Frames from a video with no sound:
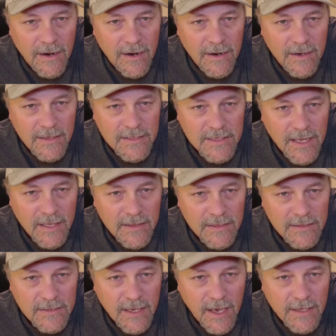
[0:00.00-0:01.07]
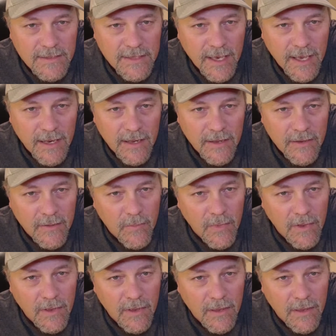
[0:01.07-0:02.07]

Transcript: It's got the titanium,